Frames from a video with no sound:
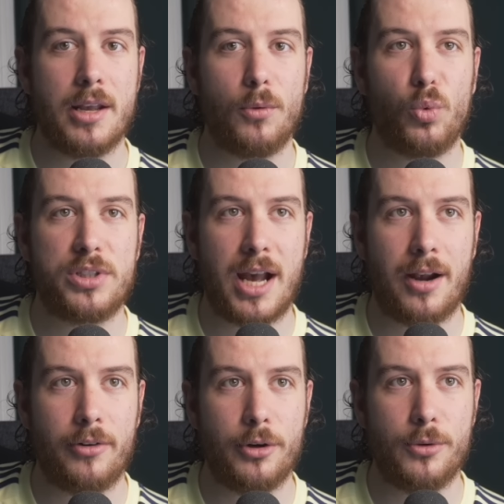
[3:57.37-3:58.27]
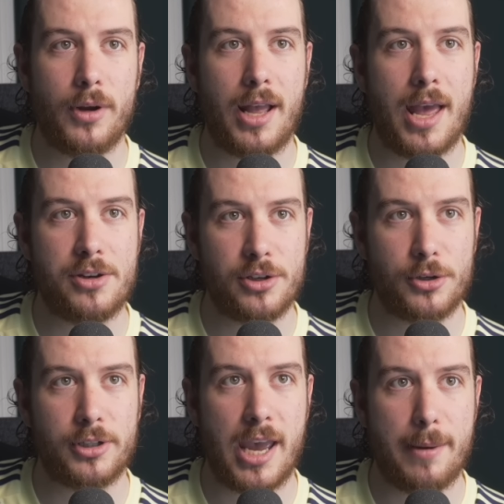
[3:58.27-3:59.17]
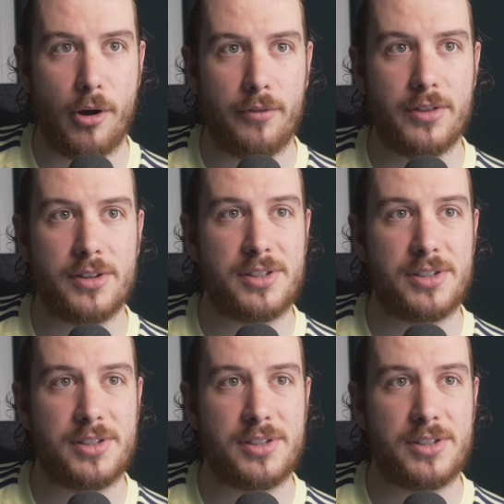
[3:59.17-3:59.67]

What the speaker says: Wataru Endo came off in the